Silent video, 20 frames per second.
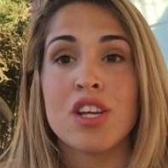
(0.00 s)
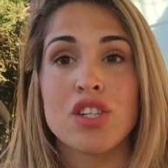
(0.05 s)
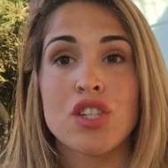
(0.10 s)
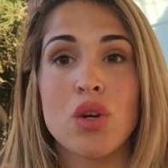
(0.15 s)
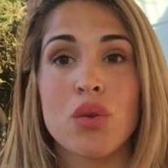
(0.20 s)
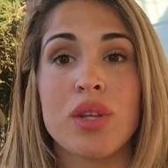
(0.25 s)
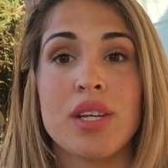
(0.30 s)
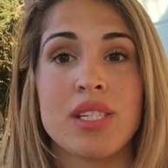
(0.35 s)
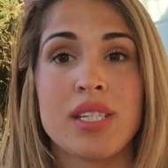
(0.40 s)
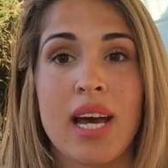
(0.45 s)

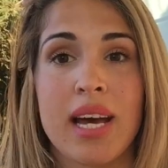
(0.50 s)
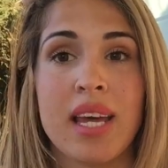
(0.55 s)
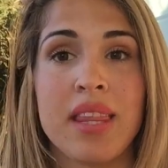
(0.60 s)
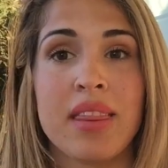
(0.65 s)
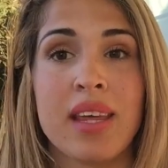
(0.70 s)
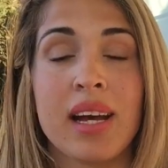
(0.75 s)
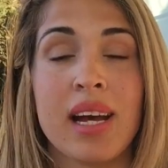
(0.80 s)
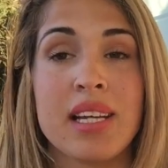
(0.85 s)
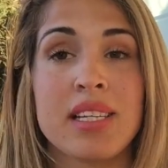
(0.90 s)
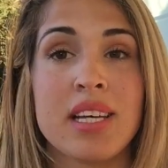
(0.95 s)
So the
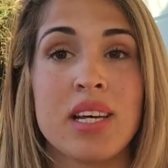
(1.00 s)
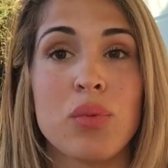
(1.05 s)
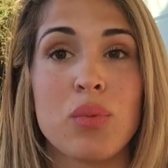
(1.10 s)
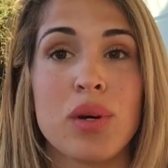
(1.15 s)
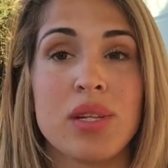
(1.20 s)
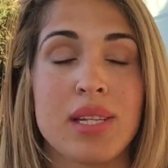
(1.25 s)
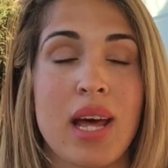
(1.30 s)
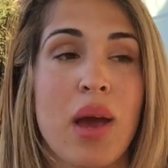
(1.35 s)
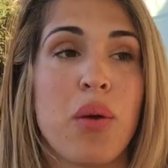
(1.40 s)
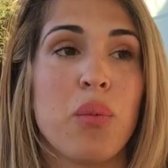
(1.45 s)
second thing I did
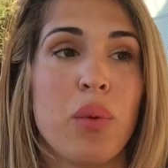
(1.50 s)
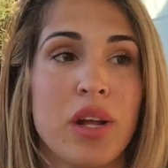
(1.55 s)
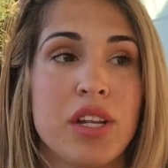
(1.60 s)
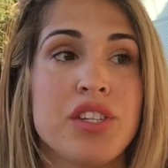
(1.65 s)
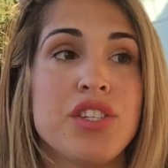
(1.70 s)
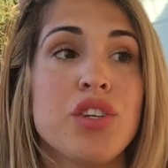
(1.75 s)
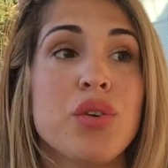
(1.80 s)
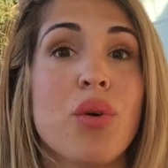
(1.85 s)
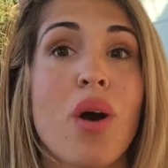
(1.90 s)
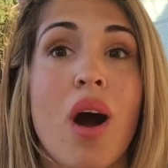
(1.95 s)
was I
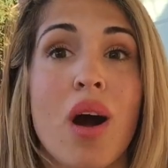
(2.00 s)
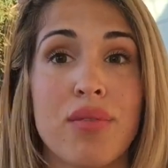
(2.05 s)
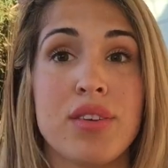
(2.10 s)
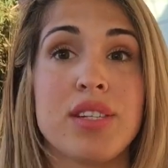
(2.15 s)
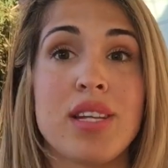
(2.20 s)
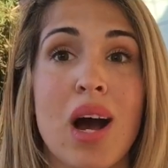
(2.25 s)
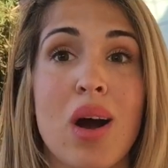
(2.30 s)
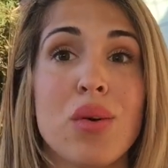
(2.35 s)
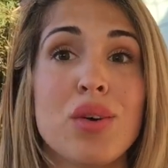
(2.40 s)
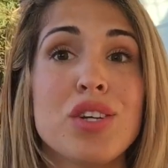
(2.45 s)
went to
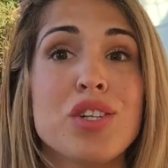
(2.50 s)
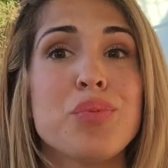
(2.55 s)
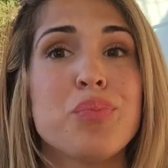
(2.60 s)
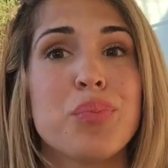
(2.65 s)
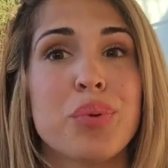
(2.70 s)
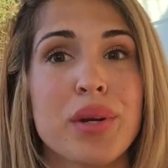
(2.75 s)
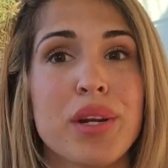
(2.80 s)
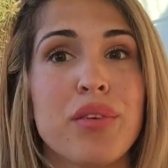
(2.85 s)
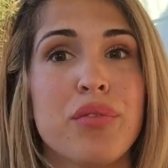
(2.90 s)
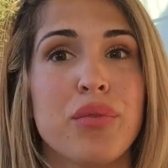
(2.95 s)
office hours
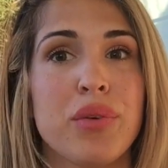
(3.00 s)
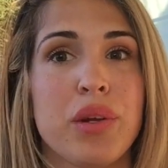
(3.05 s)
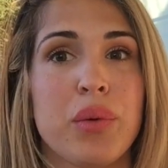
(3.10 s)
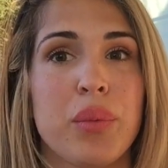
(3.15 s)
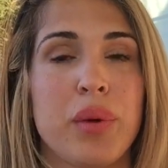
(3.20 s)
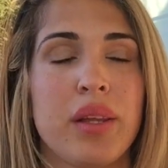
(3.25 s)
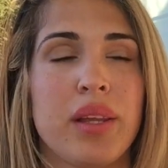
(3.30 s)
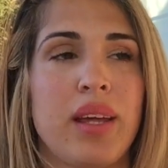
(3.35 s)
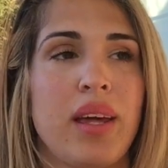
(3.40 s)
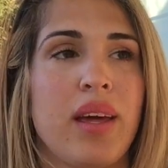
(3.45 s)
pretty
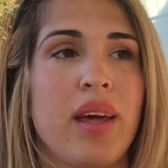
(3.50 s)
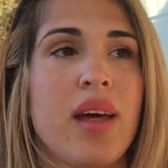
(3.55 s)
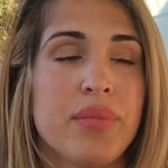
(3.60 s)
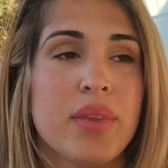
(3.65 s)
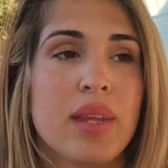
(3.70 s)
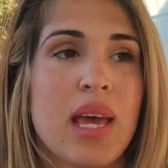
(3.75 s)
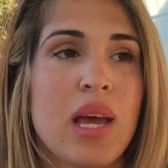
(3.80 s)
frequently.